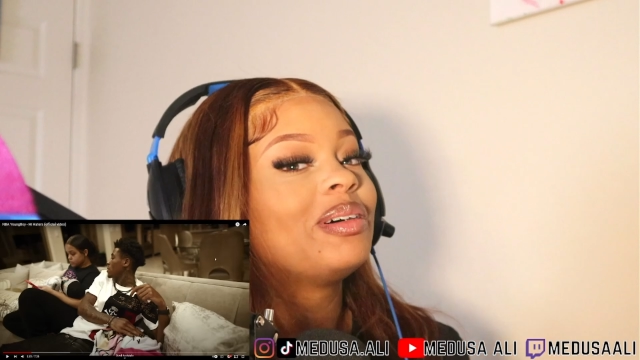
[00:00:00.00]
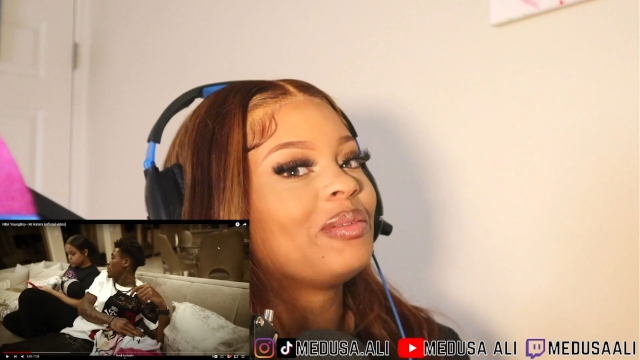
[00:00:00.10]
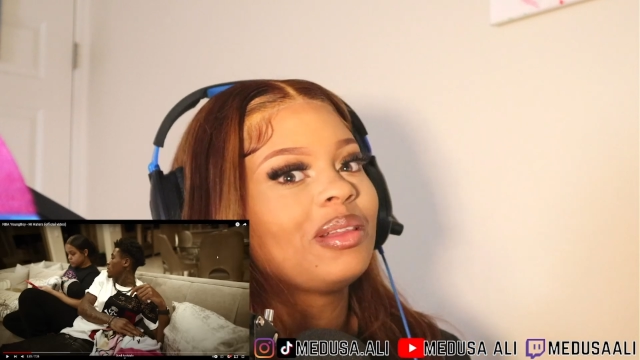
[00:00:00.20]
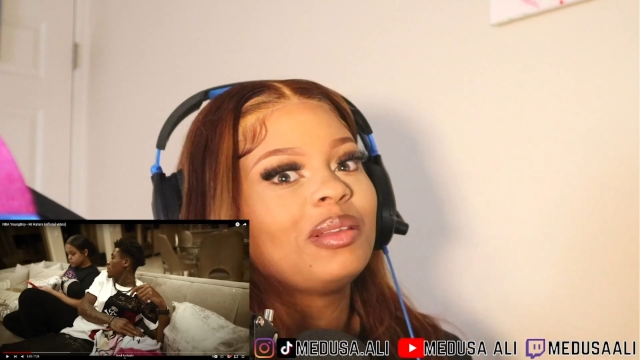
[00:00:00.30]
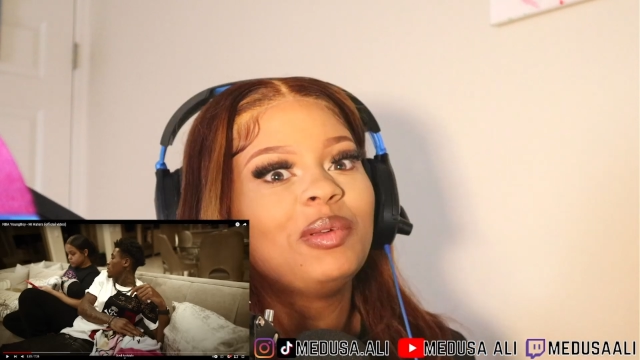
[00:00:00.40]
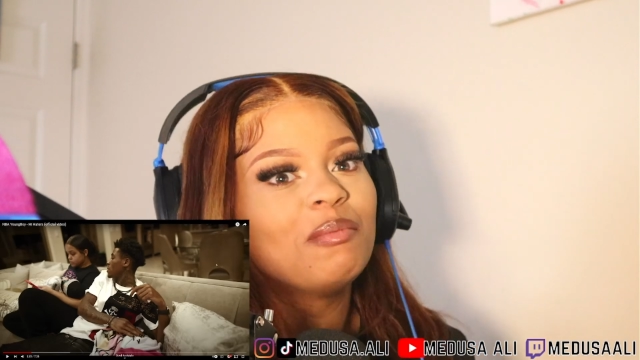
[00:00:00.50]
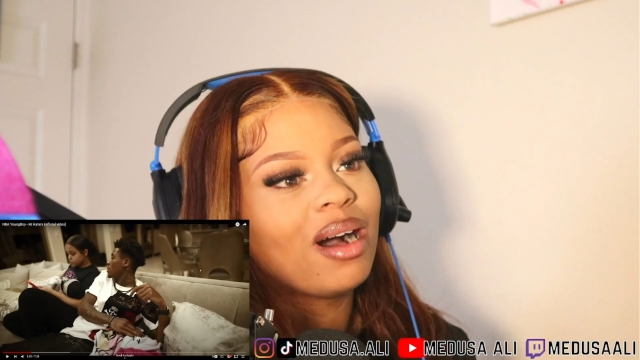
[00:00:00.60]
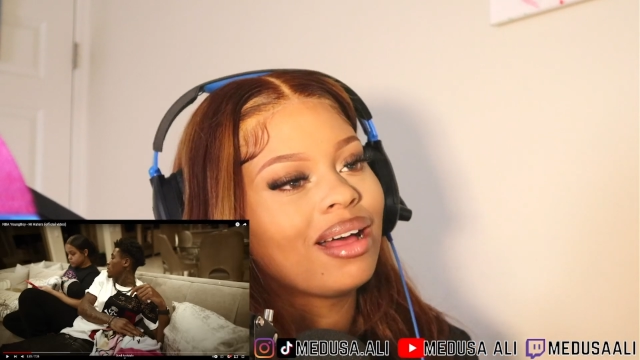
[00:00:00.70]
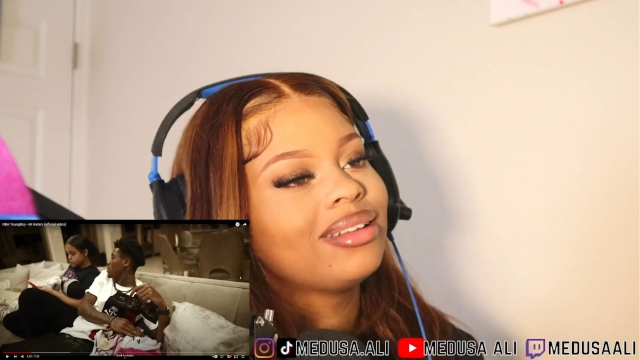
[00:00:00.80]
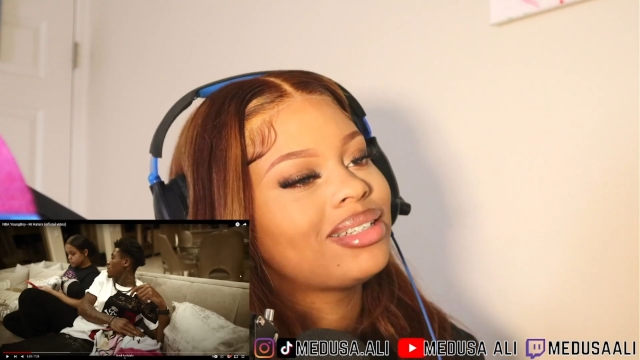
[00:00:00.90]
really be
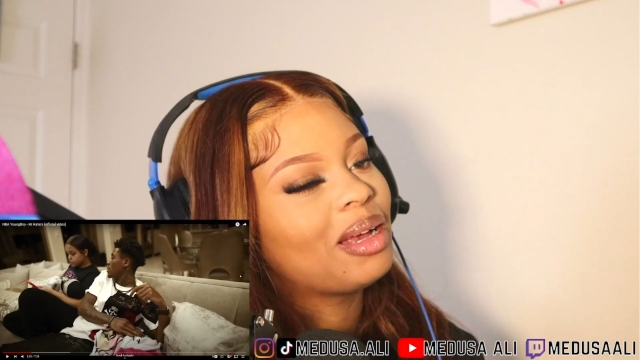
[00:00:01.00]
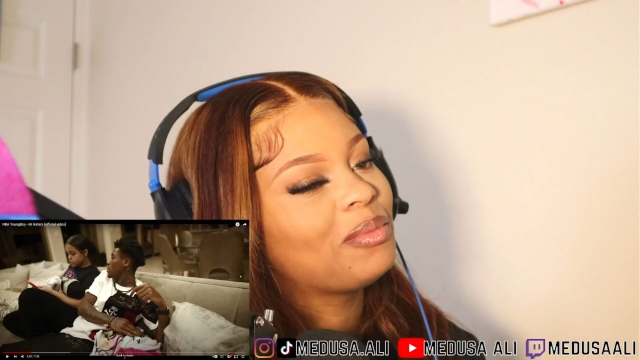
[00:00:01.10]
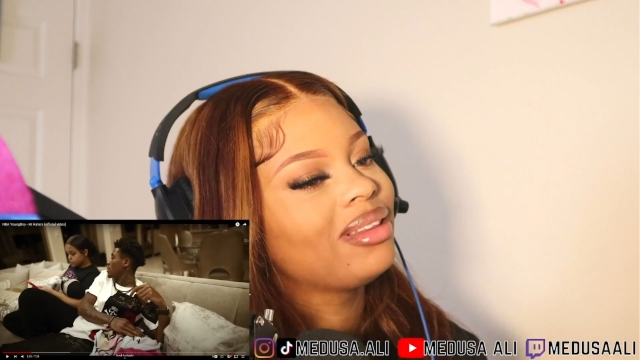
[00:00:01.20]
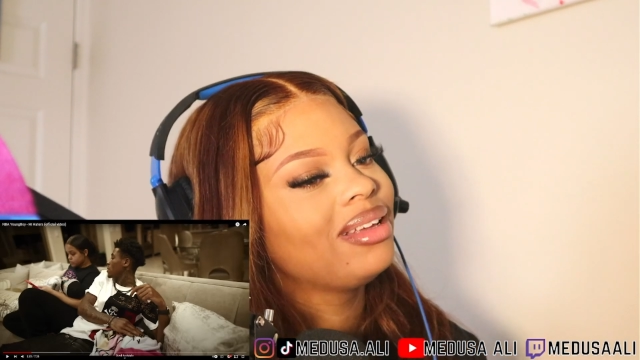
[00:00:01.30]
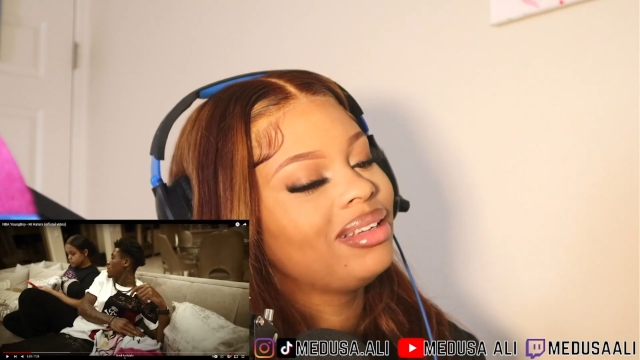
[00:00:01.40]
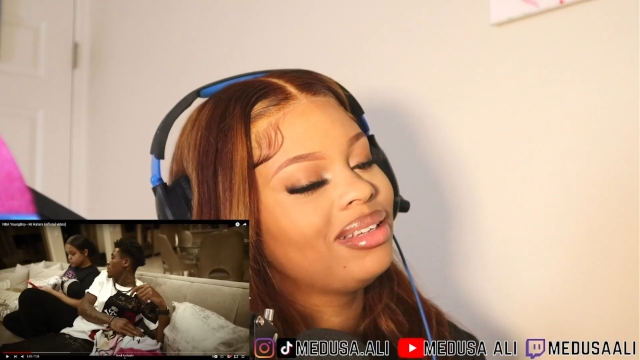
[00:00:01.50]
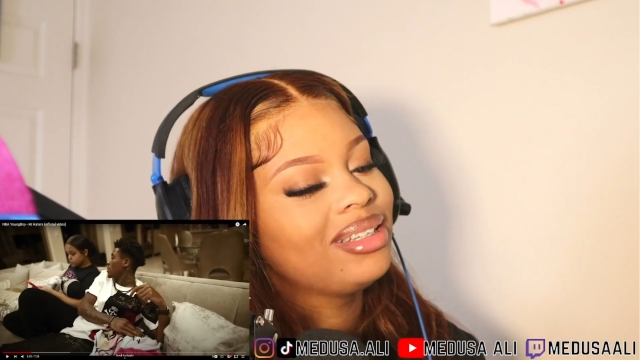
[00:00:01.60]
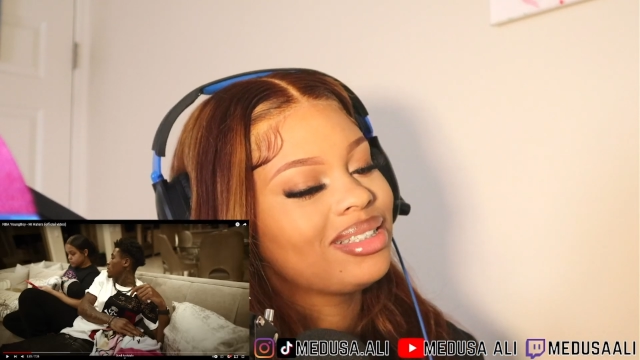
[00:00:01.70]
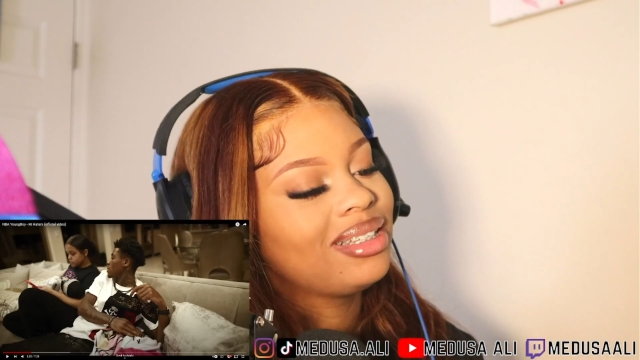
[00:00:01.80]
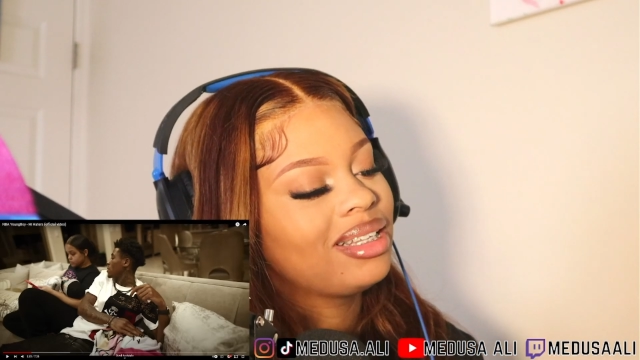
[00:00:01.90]
bothered type of things.
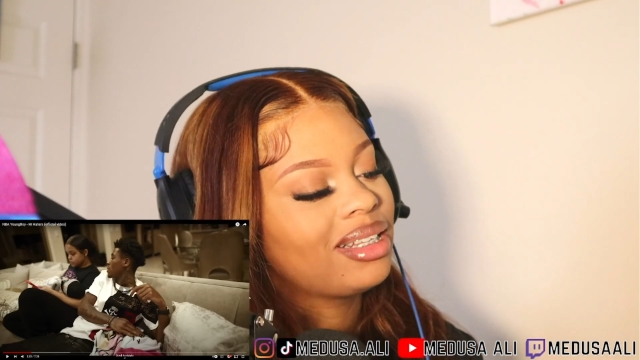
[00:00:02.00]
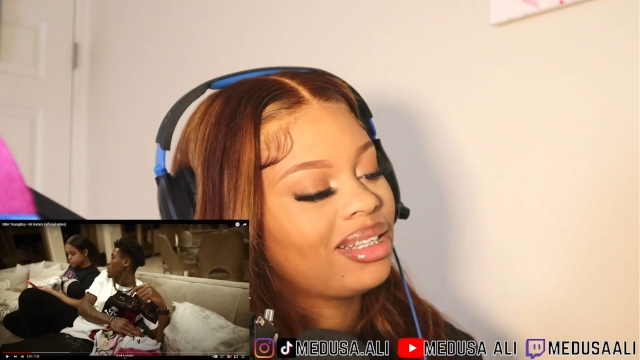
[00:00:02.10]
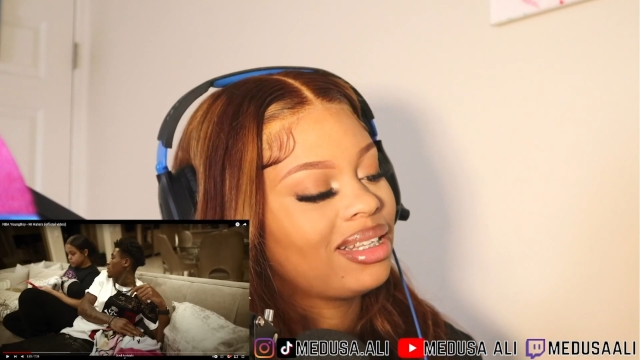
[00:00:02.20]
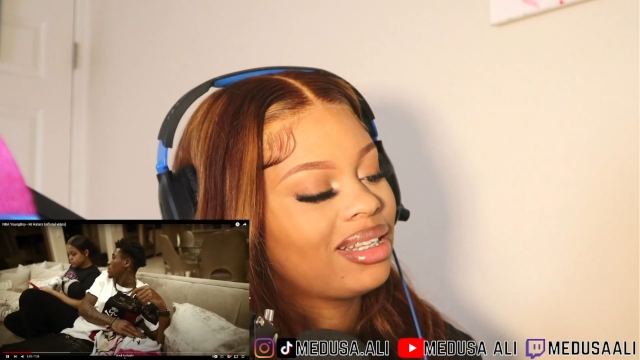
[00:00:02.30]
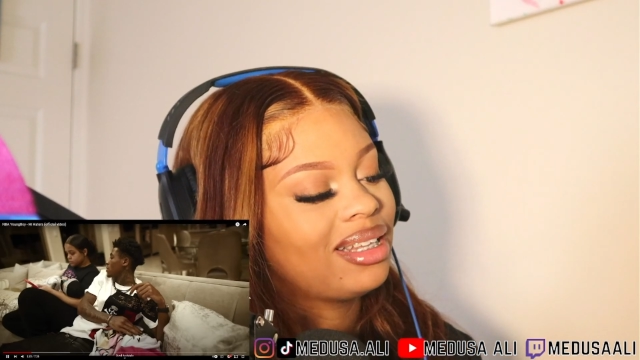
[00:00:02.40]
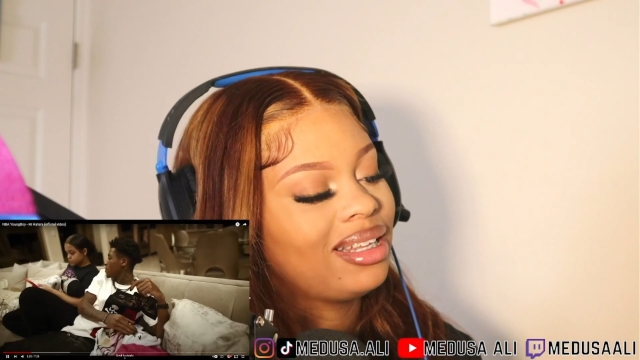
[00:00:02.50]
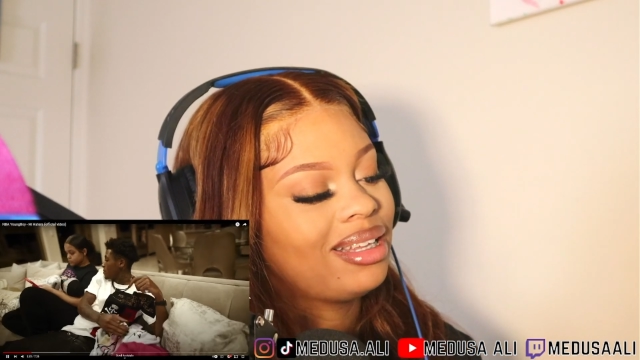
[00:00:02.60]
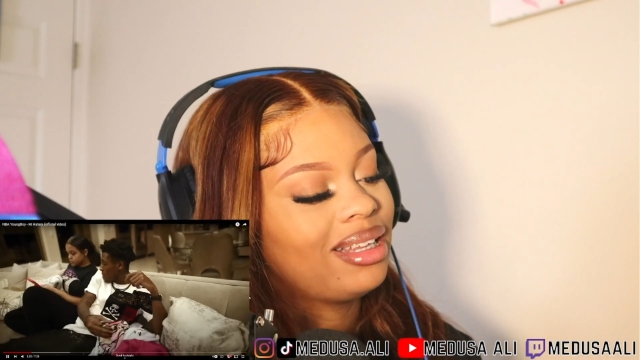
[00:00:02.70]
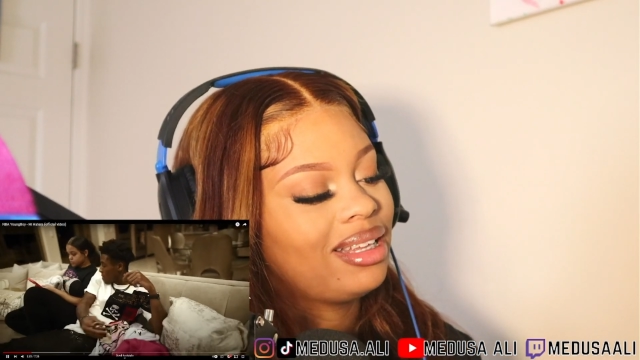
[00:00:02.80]
Stop